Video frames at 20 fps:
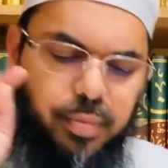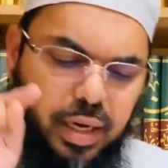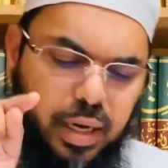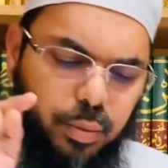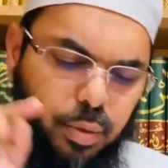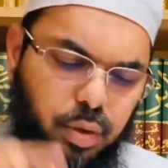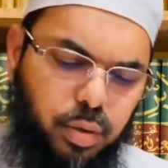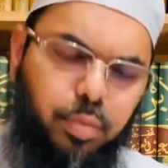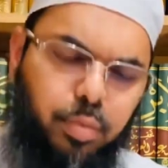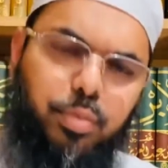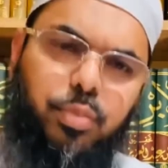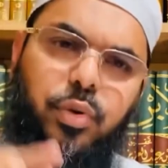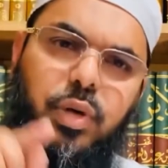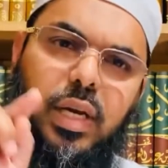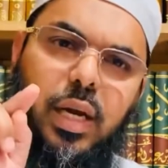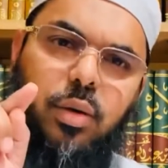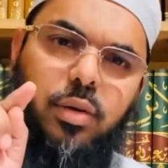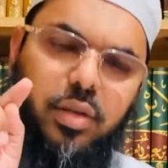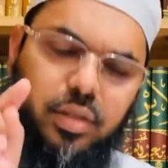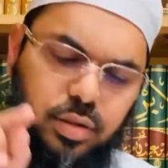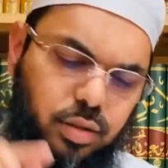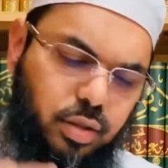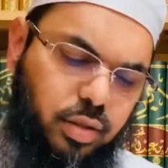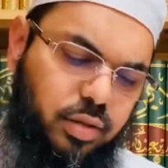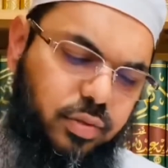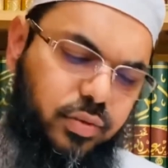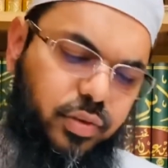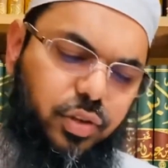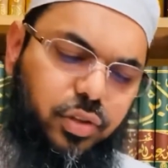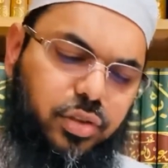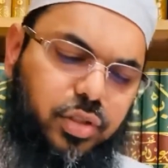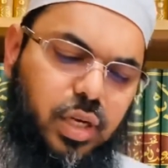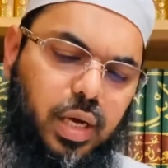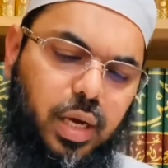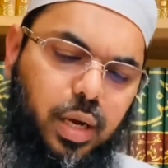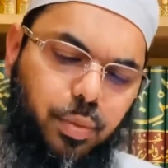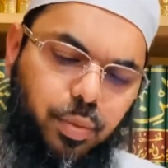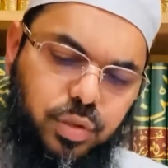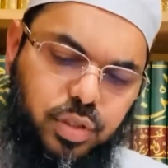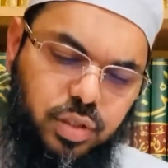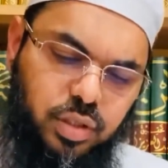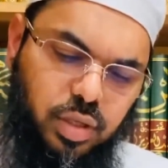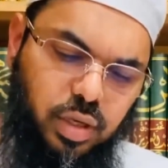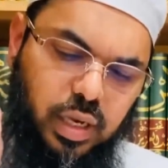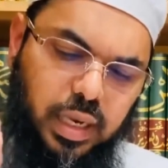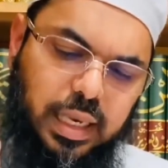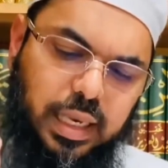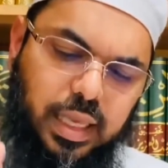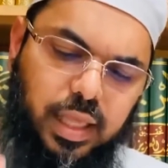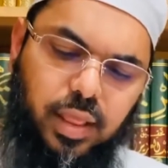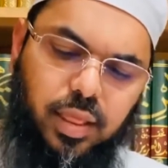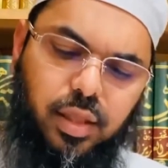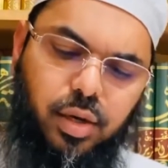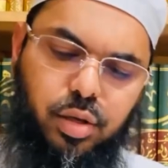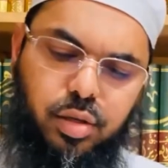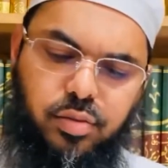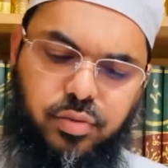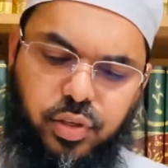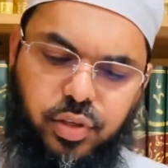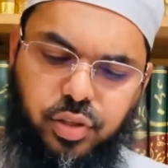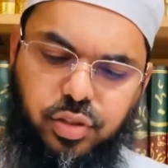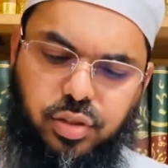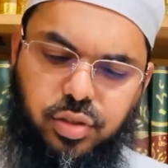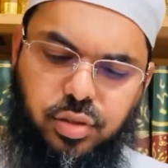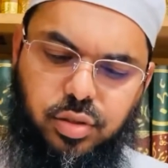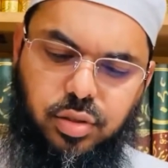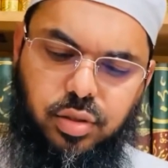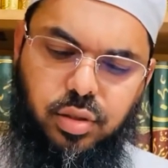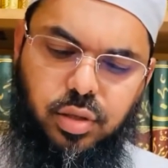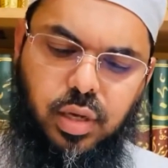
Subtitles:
But I want to point out a certain verse, which is the 83rd verse.